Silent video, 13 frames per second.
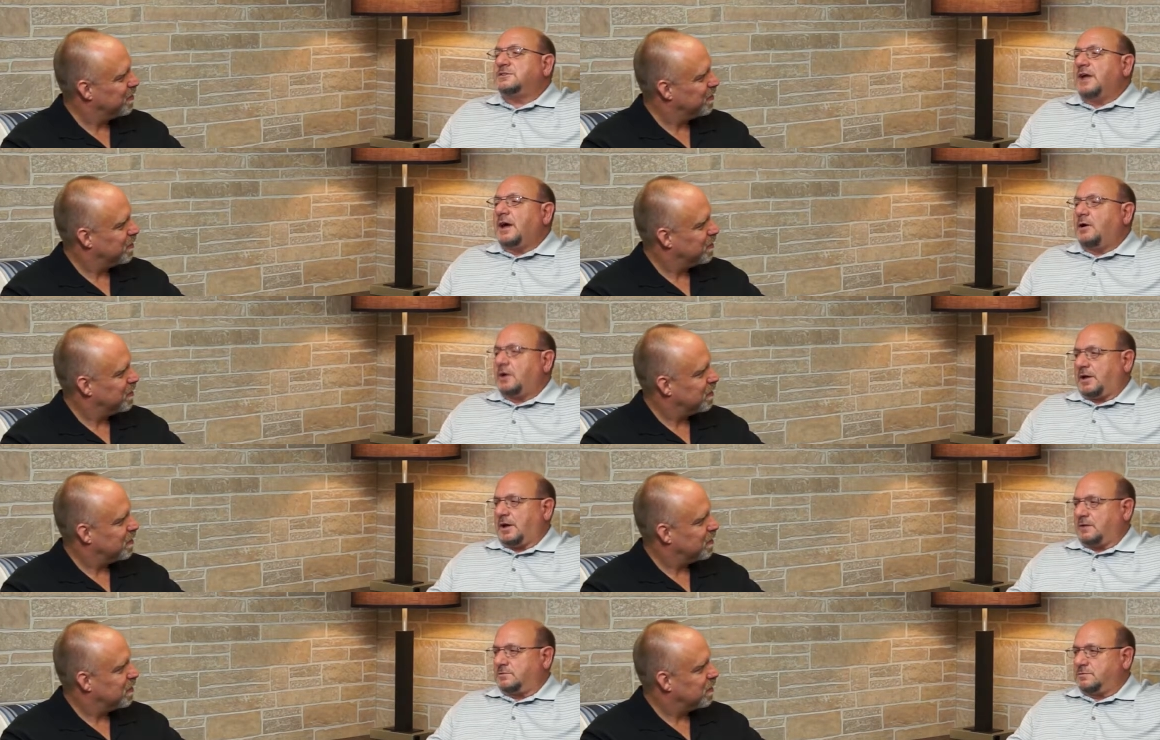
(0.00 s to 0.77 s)
Speaker 1: County
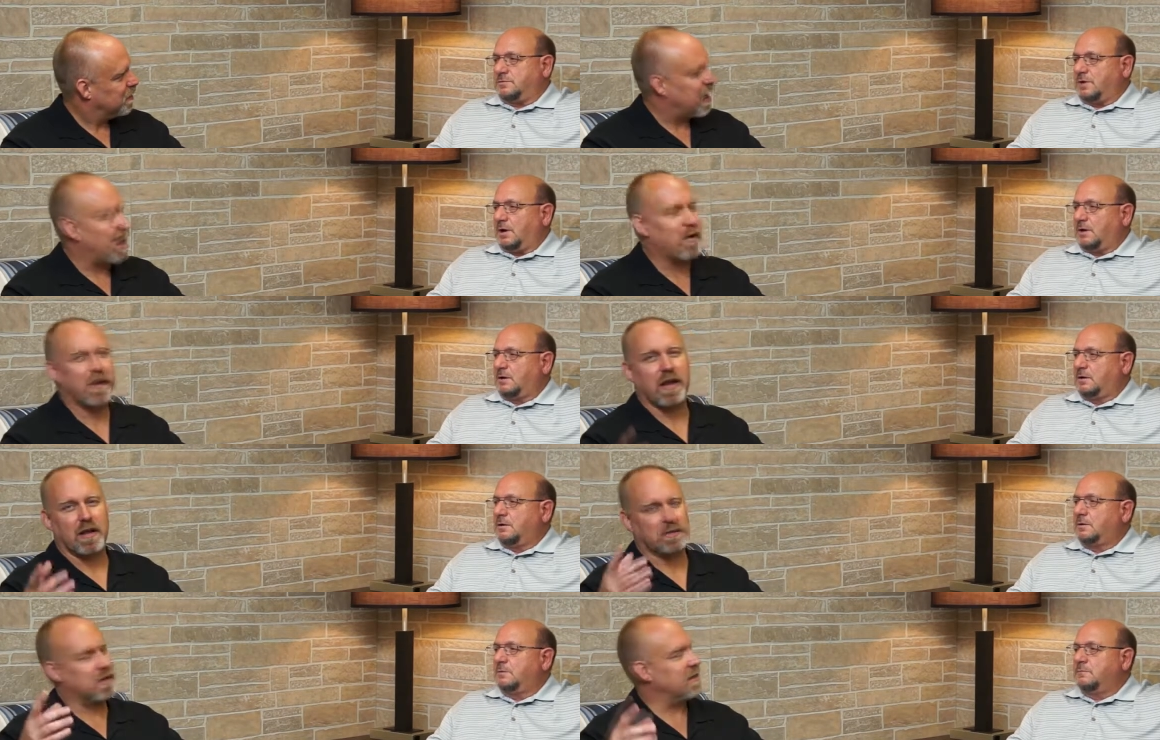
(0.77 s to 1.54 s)
council.
Speaker 2: County
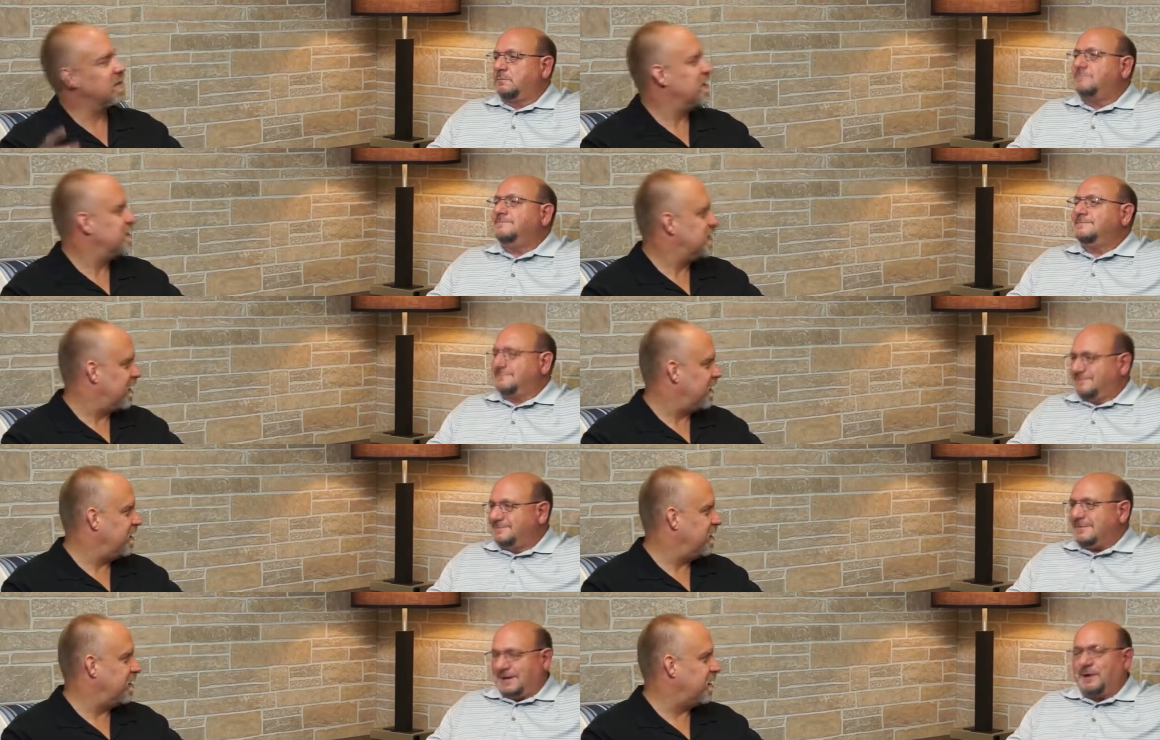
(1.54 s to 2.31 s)
council. I said
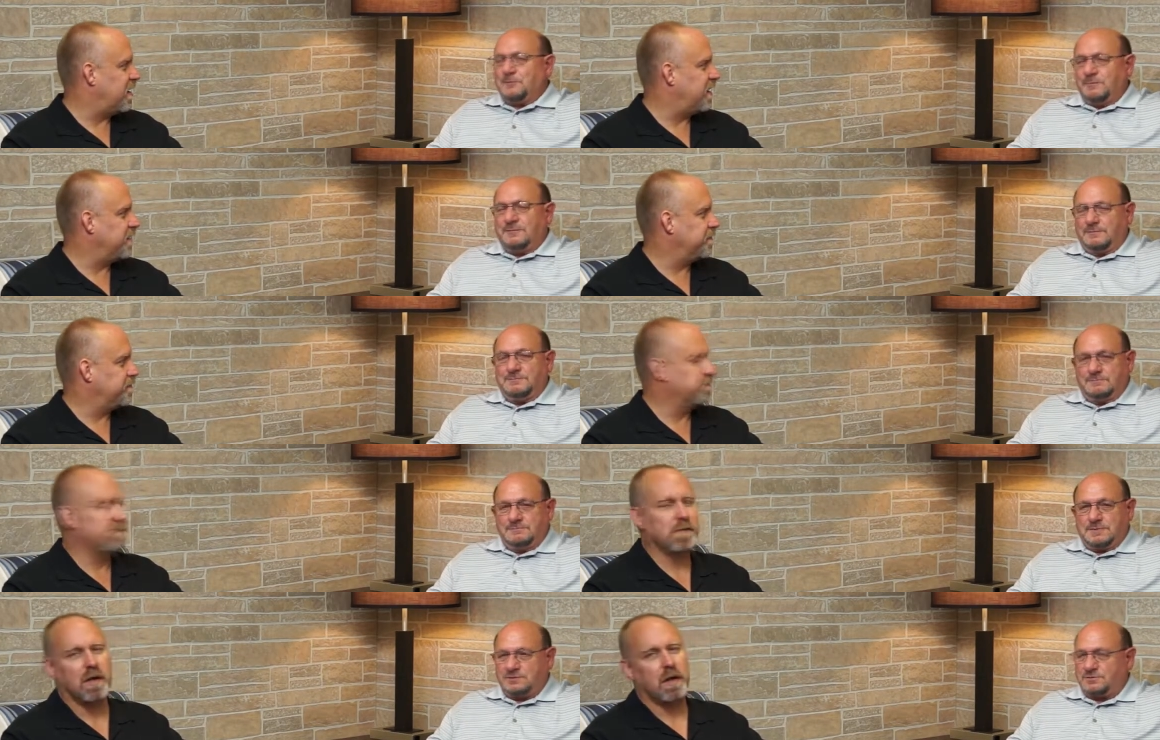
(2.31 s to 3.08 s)
city, didn't I?
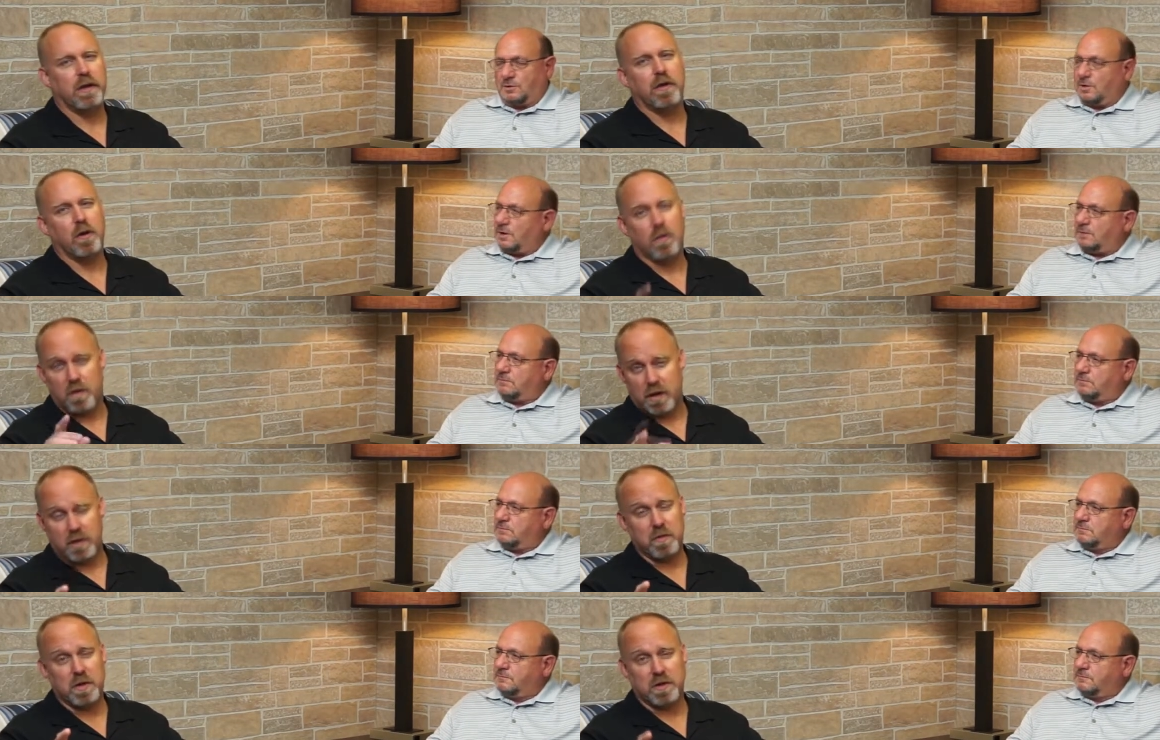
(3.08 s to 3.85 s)
you right. don't
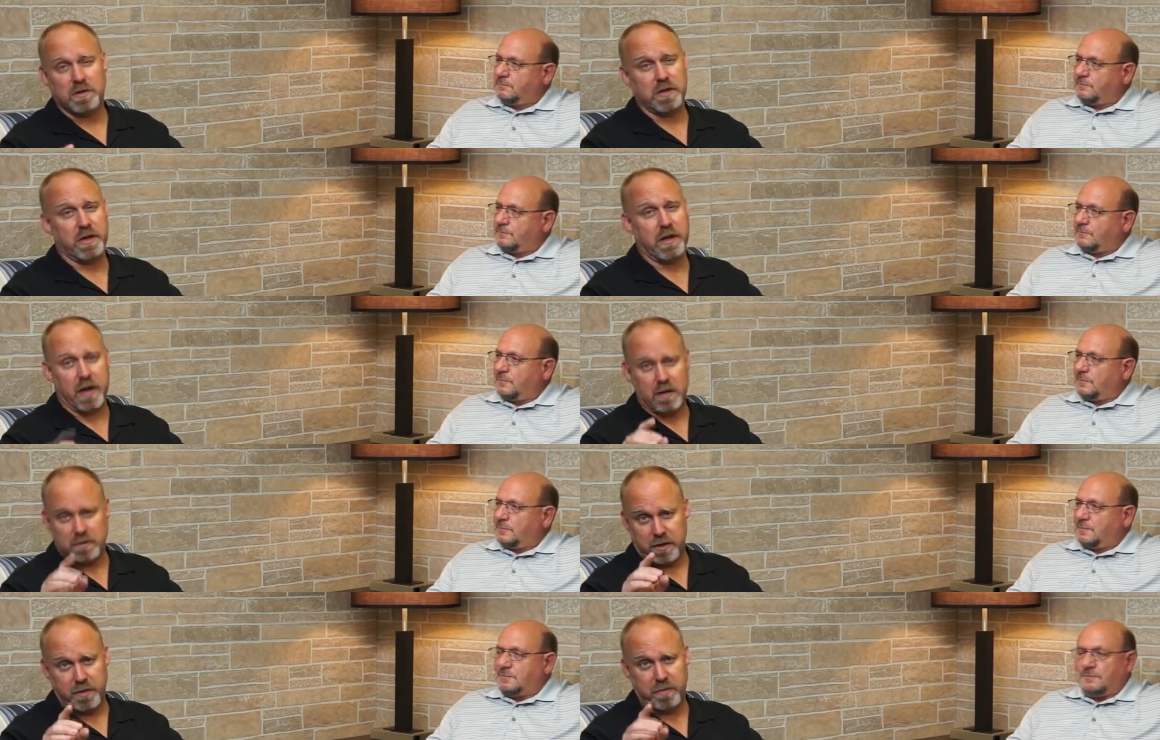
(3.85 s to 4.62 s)
want him on the city
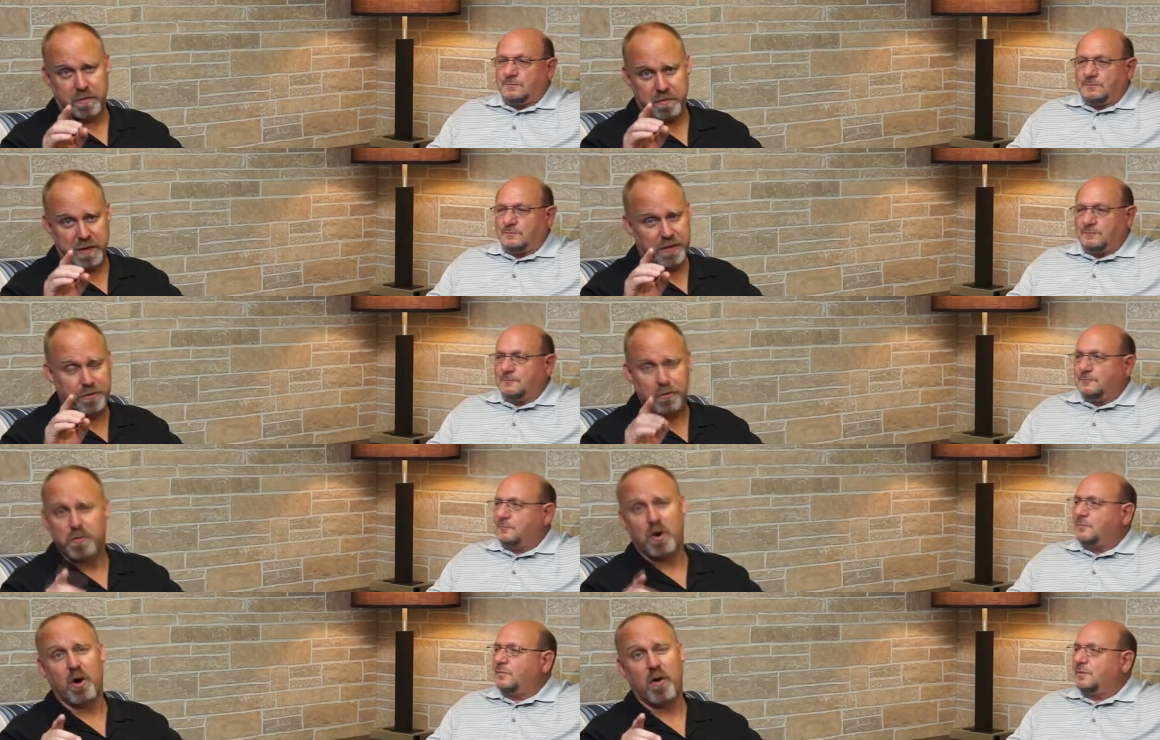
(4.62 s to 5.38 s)
council. He would be
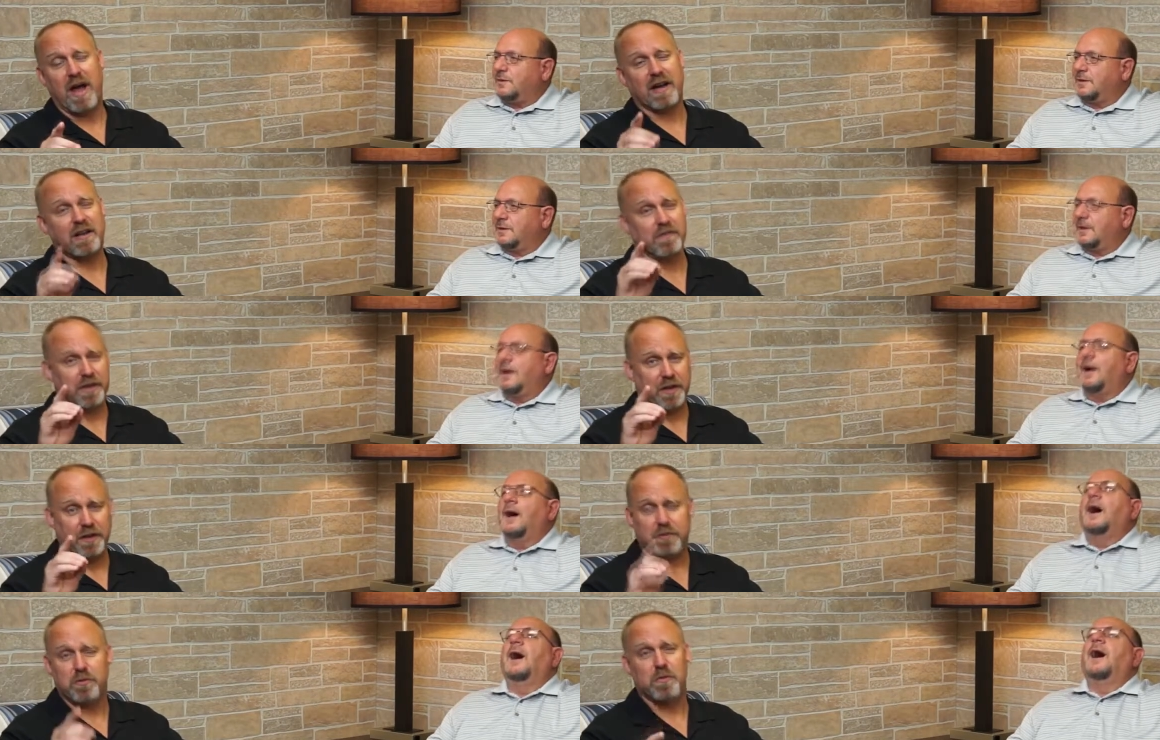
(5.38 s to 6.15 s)
too proactive and
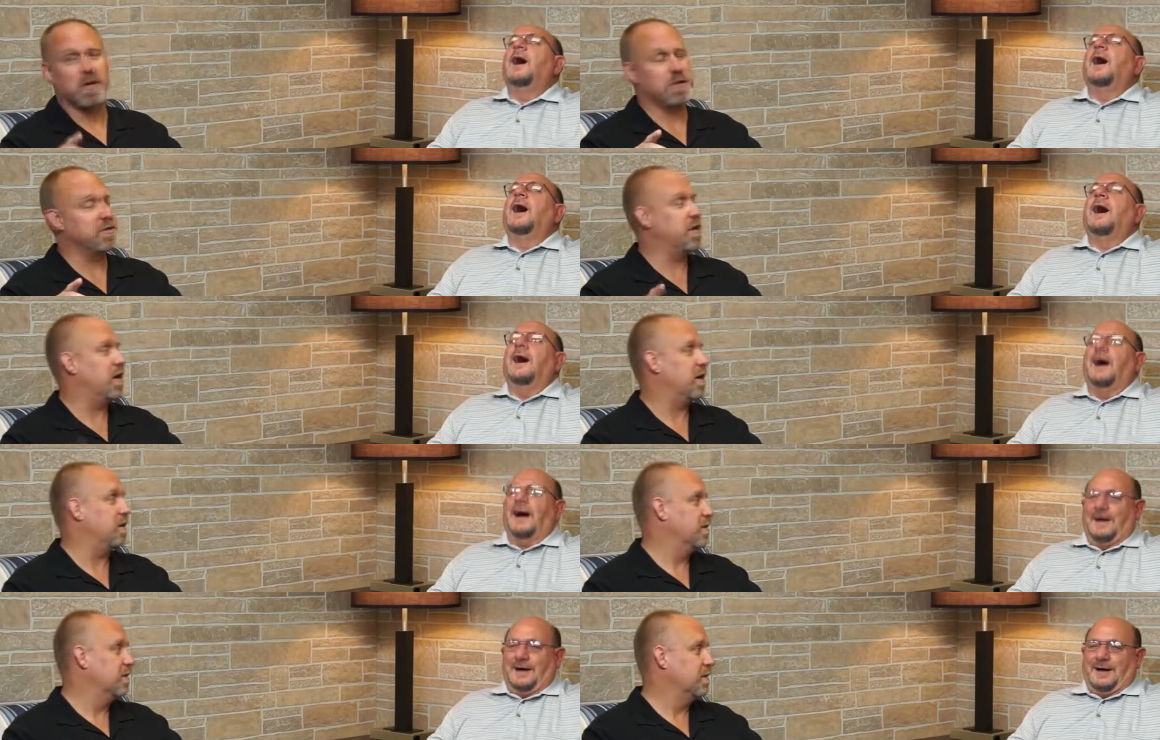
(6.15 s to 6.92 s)
get too much done.